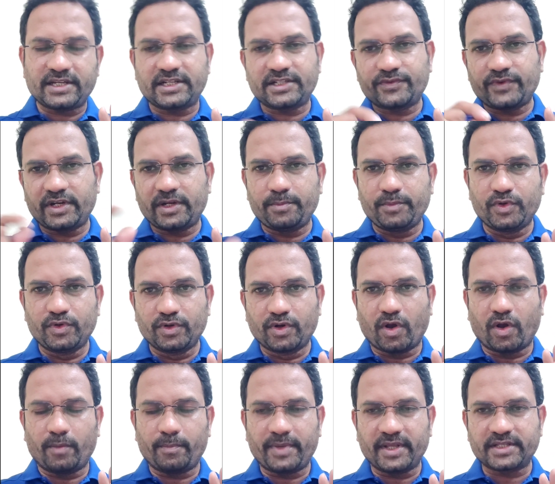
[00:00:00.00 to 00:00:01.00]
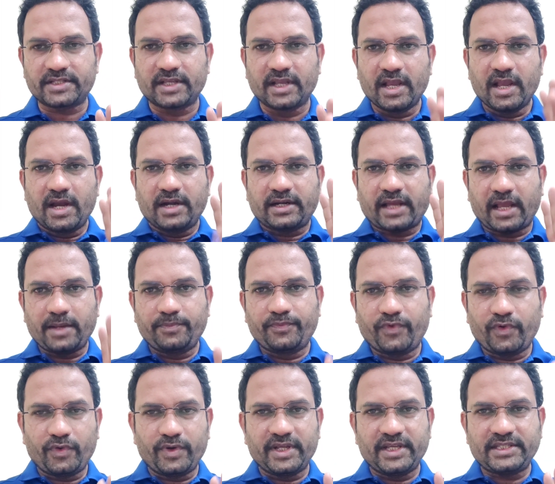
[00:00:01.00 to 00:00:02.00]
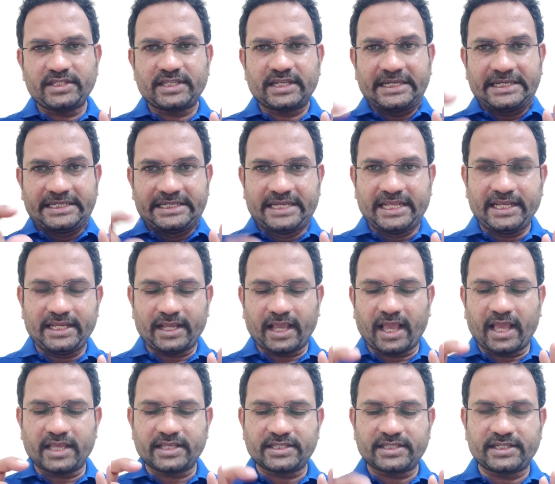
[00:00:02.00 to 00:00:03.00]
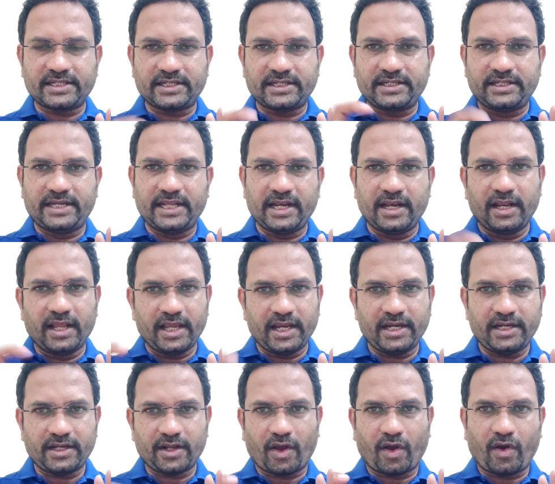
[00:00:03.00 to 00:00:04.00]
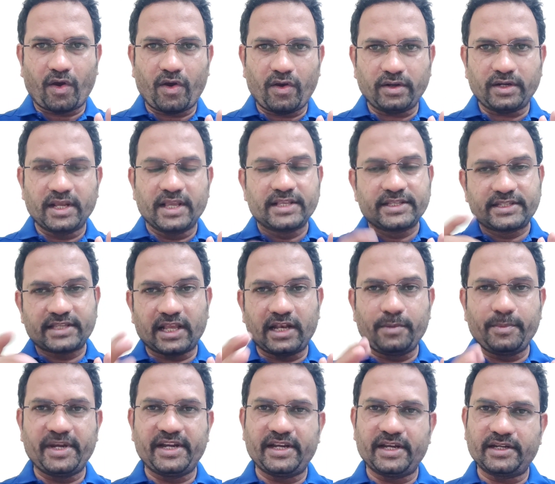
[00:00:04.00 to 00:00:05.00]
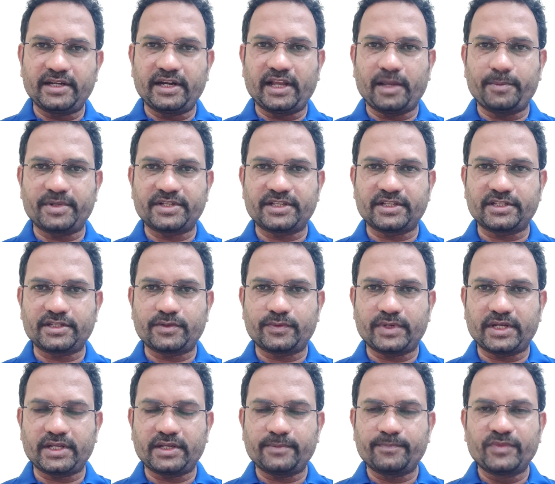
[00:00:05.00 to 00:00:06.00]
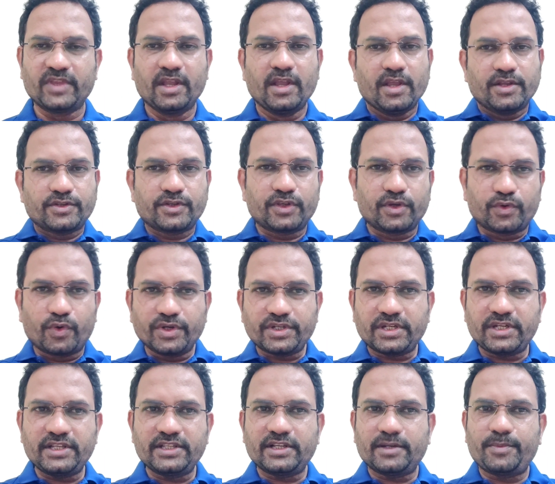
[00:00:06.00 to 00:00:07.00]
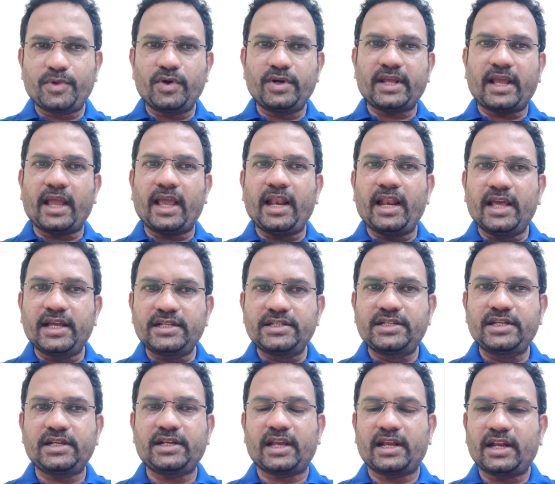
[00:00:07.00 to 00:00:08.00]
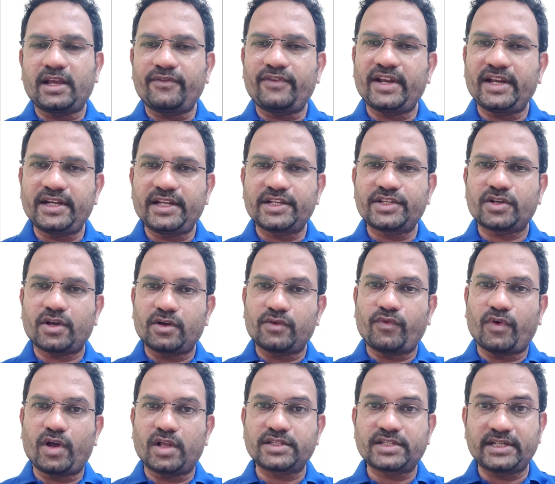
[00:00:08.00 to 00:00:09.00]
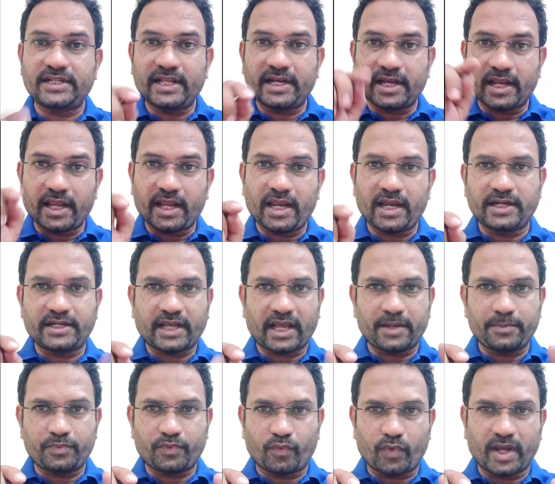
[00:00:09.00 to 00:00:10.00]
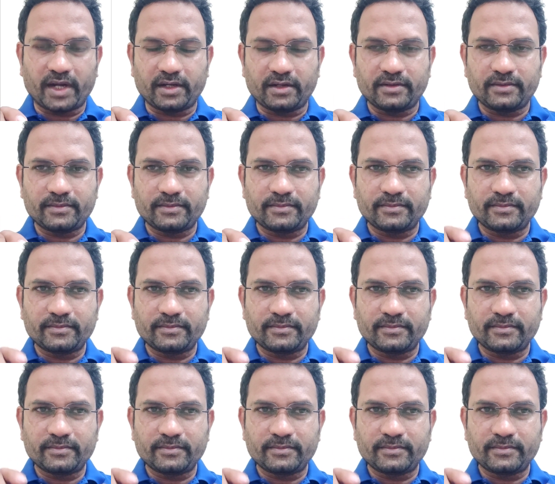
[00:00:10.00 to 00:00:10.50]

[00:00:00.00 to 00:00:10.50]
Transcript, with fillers: stands for immune complex. Type 4 is D, acid, delayed or cell-mediated hypersensitivity. So the question is about allergic anaphylactic shock falls under A, type 1.